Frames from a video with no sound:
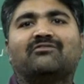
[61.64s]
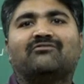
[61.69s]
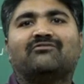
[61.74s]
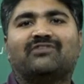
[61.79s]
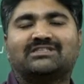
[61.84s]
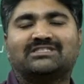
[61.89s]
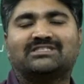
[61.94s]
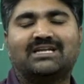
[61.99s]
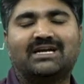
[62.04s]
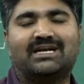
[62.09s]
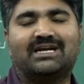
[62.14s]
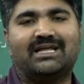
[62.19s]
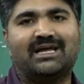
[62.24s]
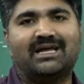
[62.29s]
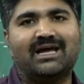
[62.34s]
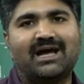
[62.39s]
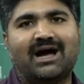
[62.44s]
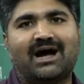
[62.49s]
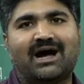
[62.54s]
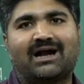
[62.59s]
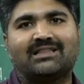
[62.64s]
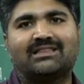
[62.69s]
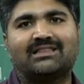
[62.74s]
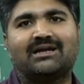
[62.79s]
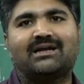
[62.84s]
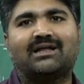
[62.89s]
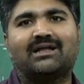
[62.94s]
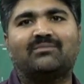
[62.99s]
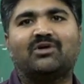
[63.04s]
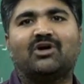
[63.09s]
facility, at
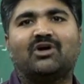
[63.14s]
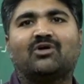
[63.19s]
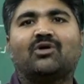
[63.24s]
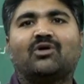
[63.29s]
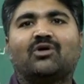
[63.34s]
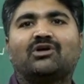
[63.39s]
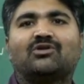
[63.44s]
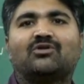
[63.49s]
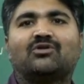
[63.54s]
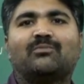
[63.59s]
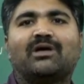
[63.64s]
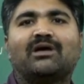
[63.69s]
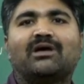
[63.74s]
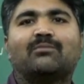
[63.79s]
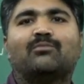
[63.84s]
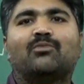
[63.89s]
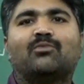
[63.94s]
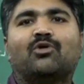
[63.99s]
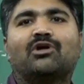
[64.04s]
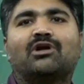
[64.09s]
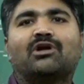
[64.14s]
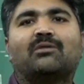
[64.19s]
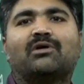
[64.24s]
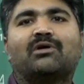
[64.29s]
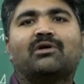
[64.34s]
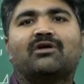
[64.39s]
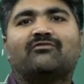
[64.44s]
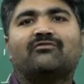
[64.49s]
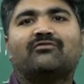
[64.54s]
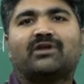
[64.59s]
that time you are going to make more
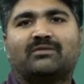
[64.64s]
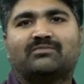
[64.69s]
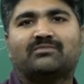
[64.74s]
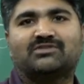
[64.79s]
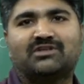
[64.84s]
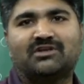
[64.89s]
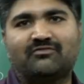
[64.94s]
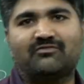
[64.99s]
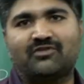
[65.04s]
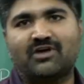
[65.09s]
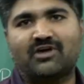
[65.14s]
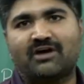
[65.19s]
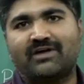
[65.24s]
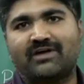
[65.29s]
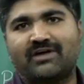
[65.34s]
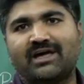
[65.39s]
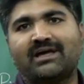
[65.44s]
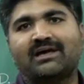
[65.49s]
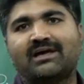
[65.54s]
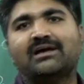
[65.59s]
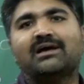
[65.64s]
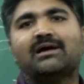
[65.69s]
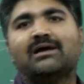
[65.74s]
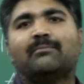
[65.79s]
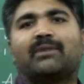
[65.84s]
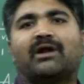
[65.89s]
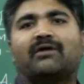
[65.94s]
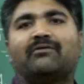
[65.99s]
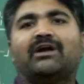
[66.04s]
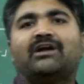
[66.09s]
number of trips. If you have a
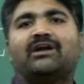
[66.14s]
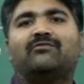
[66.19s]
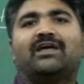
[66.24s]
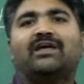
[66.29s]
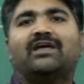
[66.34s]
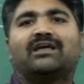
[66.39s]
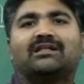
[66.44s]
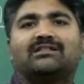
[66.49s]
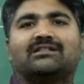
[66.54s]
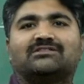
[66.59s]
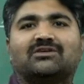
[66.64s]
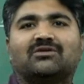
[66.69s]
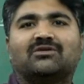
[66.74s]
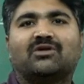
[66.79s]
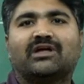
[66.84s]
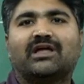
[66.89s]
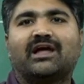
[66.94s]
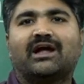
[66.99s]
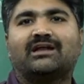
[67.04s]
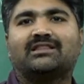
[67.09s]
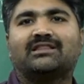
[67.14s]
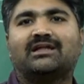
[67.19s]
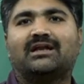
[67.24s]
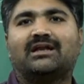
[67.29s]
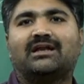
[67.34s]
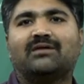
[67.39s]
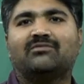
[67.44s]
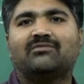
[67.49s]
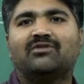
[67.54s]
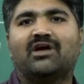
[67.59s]
private vehicles, okay, at that
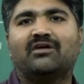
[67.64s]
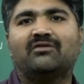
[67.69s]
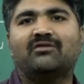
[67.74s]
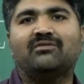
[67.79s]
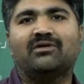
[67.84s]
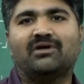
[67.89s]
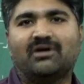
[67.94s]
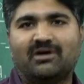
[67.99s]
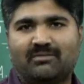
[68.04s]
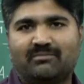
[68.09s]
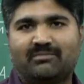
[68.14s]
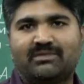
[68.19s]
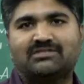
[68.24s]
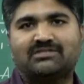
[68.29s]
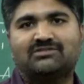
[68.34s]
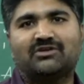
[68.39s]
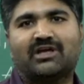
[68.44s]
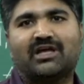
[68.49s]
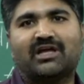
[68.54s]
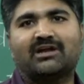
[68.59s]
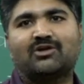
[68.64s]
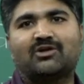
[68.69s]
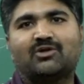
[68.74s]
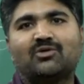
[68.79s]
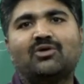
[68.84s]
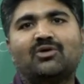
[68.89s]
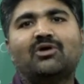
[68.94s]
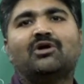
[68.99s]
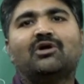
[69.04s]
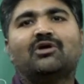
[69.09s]
time you have means
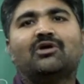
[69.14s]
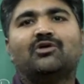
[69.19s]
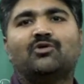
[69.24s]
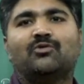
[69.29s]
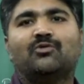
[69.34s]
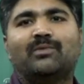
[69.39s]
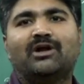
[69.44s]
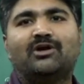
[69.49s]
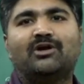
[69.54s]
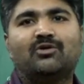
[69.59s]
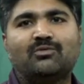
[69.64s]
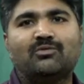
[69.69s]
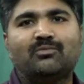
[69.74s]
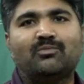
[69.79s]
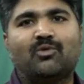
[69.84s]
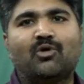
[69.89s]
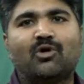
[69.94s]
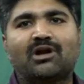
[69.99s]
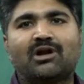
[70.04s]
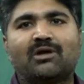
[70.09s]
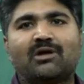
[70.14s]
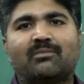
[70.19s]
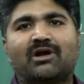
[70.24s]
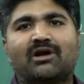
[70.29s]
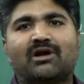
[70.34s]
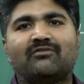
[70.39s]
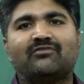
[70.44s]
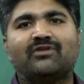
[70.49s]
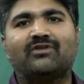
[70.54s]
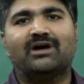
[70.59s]
you may do more
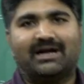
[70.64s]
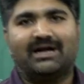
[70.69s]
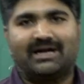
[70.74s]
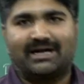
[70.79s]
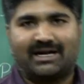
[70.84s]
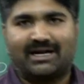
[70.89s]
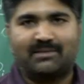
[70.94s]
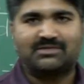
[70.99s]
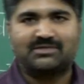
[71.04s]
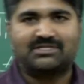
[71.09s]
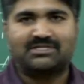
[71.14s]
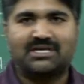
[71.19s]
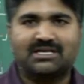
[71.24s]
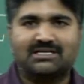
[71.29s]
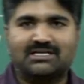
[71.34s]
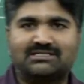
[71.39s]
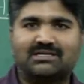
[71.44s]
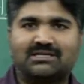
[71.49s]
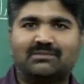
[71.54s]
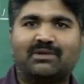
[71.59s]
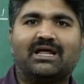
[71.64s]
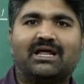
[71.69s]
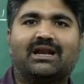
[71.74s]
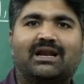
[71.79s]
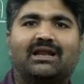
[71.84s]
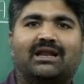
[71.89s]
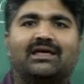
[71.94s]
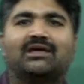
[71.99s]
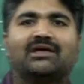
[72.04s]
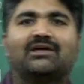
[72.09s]
number of trips.
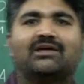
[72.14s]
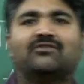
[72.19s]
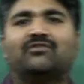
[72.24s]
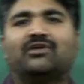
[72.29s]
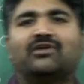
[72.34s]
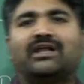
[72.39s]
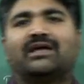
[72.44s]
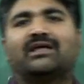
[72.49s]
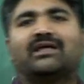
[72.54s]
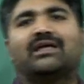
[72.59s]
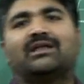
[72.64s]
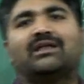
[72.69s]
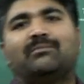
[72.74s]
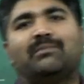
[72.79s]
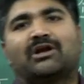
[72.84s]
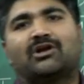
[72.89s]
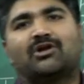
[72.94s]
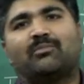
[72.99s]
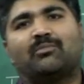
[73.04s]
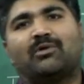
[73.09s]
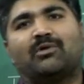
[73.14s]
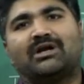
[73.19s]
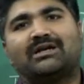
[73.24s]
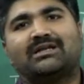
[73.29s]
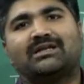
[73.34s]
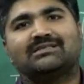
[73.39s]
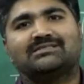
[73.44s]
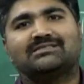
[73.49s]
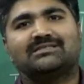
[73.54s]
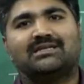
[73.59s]
Similarly, if you take any
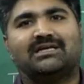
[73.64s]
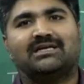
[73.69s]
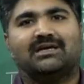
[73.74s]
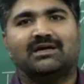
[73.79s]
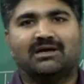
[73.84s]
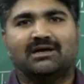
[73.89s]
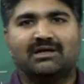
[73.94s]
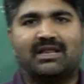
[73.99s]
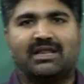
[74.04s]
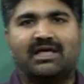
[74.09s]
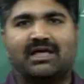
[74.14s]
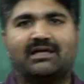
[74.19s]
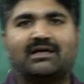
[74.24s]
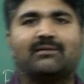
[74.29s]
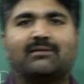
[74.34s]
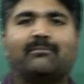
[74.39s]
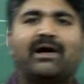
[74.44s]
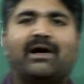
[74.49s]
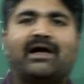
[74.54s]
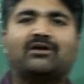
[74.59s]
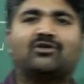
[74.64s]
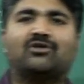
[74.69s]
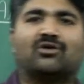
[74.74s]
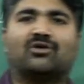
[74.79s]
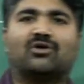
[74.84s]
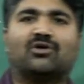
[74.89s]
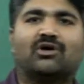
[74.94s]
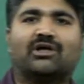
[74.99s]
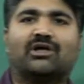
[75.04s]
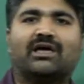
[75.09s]
metropolitan city like Bangalore,
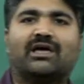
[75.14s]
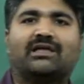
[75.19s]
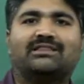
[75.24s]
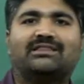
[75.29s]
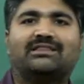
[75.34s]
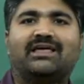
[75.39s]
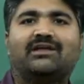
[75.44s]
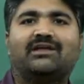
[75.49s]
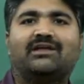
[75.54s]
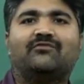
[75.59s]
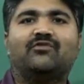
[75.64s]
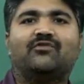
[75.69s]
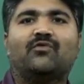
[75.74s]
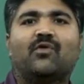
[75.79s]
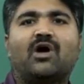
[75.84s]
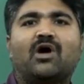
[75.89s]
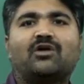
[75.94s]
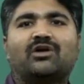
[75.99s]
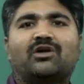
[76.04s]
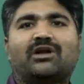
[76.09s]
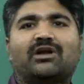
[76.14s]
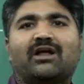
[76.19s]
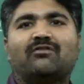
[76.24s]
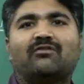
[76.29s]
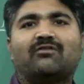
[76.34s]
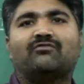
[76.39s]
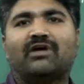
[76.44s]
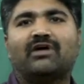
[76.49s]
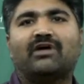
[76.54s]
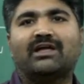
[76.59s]
okay, there if you want to
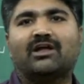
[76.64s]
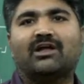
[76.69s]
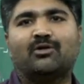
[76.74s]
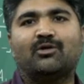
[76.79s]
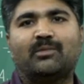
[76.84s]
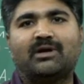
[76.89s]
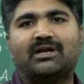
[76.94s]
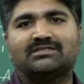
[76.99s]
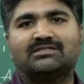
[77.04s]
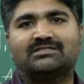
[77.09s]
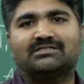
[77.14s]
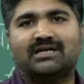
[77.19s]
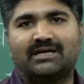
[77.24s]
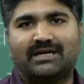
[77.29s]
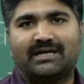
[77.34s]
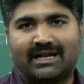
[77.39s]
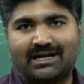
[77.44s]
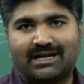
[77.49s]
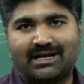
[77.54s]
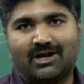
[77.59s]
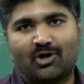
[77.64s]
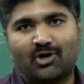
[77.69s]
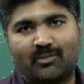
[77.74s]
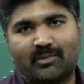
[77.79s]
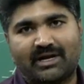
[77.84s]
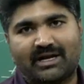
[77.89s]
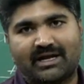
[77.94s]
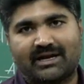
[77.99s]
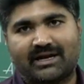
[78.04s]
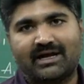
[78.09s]
travel 5 kilometers or 10
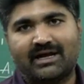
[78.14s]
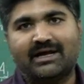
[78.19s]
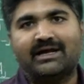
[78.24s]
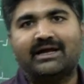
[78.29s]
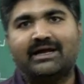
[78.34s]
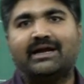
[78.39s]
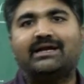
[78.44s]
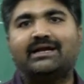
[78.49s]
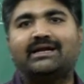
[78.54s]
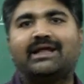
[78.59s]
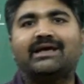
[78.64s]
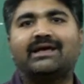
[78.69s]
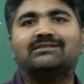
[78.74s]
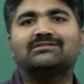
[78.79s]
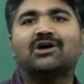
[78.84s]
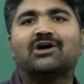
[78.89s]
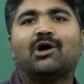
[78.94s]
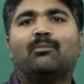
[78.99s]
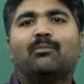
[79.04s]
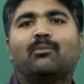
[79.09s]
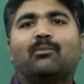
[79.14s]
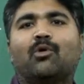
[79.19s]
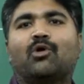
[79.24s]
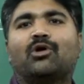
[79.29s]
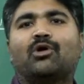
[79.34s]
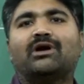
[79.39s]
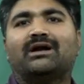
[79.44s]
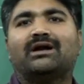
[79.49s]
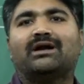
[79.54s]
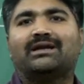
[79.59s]
kilometers, it takes
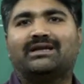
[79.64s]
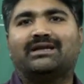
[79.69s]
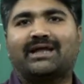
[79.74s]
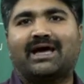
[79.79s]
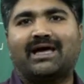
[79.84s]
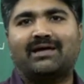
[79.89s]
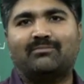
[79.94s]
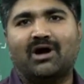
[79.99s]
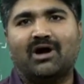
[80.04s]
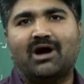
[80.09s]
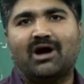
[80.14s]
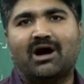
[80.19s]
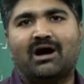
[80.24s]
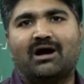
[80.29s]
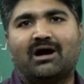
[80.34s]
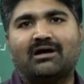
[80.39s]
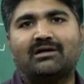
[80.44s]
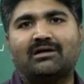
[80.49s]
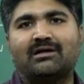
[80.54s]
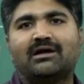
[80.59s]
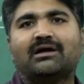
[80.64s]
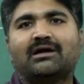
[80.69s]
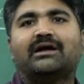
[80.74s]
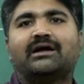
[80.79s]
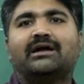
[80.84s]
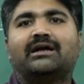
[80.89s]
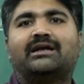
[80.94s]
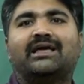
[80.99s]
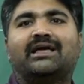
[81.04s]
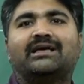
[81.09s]
more time or
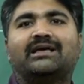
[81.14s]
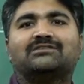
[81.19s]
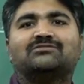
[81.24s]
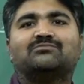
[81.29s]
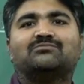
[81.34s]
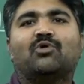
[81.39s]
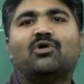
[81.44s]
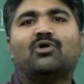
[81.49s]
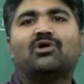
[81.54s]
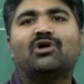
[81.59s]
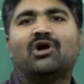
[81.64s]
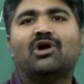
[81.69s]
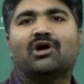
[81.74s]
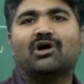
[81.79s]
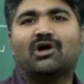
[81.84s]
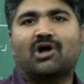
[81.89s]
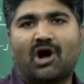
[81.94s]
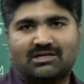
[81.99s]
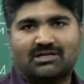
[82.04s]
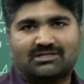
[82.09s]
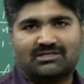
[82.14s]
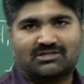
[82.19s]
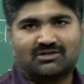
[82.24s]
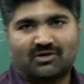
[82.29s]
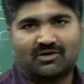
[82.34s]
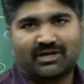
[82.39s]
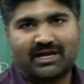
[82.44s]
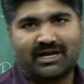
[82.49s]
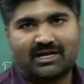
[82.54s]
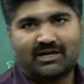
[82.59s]
it takes more cost.
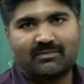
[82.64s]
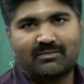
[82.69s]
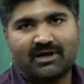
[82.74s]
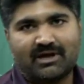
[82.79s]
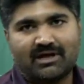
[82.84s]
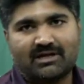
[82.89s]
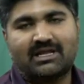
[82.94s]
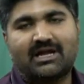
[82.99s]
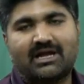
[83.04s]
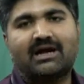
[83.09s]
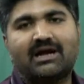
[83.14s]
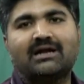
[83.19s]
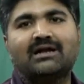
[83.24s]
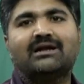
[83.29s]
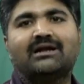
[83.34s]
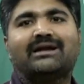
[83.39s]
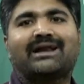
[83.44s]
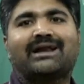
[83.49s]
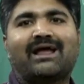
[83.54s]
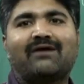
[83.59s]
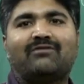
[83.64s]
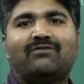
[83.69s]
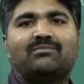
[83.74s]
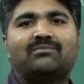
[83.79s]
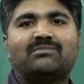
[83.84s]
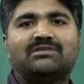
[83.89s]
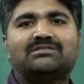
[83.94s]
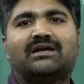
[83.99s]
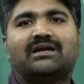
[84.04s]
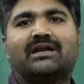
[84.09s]
Okay, it may the travel
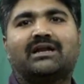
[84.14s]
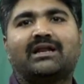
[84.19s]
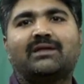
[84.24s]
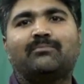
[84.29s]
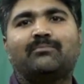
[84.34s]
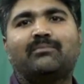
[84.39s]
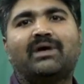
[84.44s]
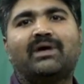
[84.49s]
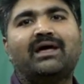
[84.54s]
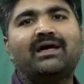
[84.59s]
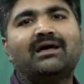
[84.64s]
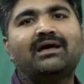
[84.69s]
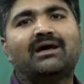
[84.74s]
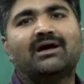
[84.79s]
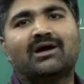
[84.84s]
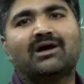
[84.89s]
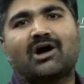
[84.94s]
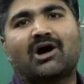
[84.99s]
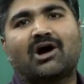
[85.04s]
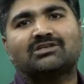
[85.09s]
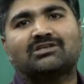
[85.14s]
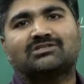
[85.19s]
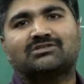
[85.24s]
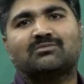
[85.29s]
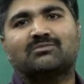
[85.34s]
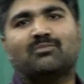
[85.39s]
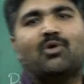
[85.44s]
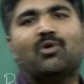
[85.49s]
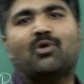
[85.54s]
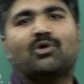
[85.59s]
means the trip may cost
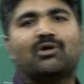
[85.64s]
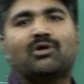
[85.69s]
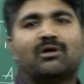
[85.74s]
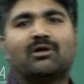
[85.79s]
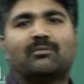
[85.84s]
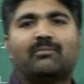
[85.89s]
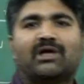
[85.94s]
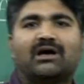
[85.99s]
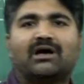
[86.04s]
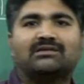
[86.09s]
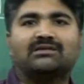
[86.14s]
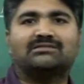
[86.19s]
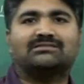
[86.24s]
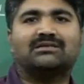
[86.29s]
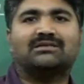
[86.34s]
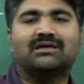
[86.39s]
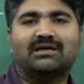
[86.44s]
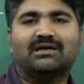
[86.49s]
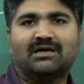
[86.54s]
more, because